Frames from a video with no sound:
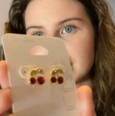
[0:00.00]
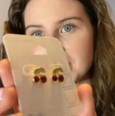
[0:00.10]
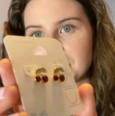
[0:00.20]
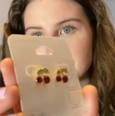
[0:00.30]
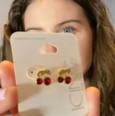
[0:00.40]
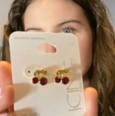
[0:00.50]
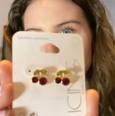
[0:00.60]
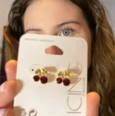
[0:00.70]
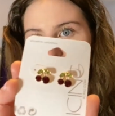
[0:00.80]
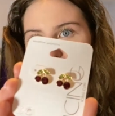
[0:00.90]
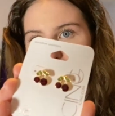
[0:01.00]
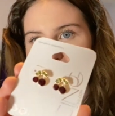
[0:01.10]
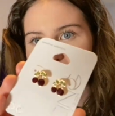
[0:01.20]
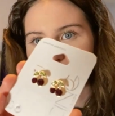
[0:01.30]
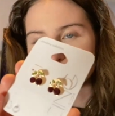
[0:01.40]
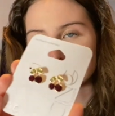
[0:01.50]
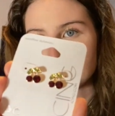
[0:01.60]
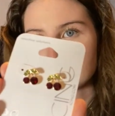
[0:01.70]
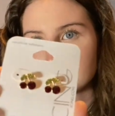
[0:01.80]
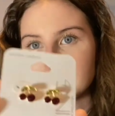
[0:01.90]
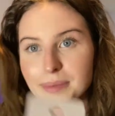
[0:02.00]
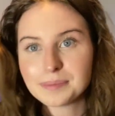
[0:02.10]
um, but they're really, really pretty and they're sparkly.